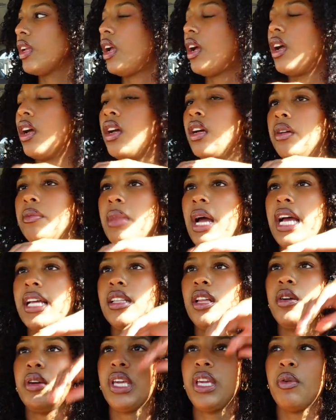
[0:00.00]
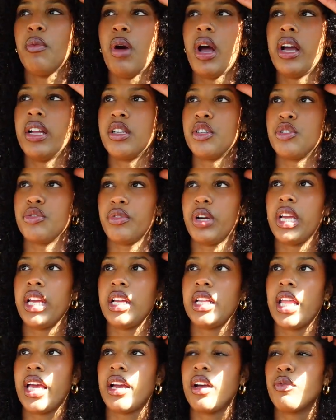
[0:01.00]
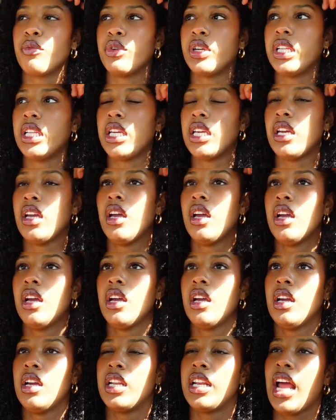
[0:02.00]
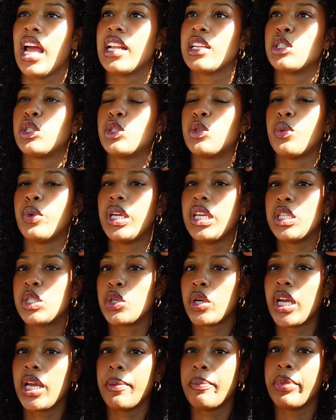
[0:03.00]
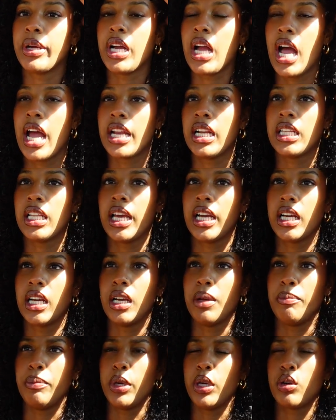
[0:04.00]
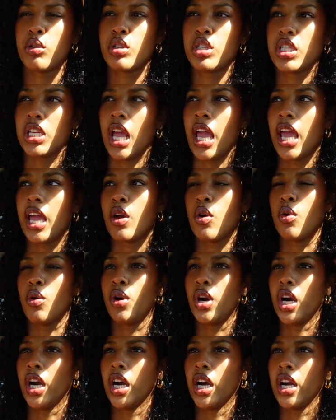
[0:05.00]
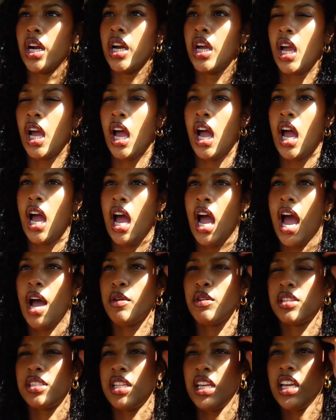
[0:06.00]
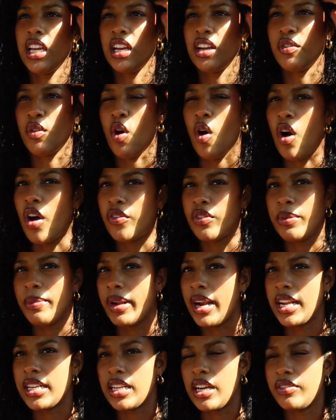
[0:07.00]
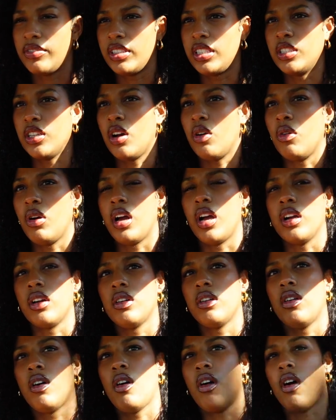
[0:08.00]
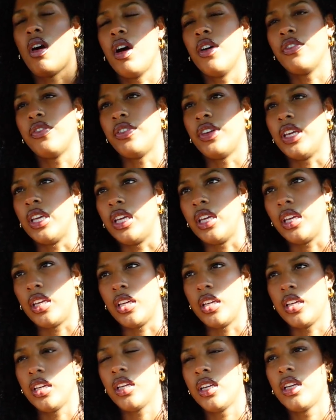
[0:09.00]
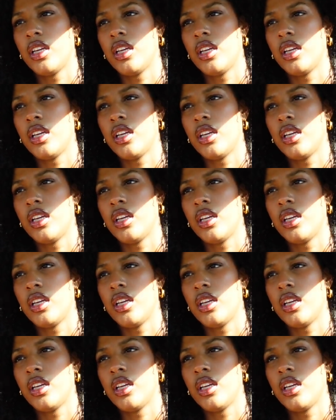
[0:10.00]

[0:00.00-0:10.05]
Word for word: Um, I low-key want a drink, like a really, not a sweet drink, but kind of like a milkshake or, I was thinking of coffee, but I definitely don't want coffee.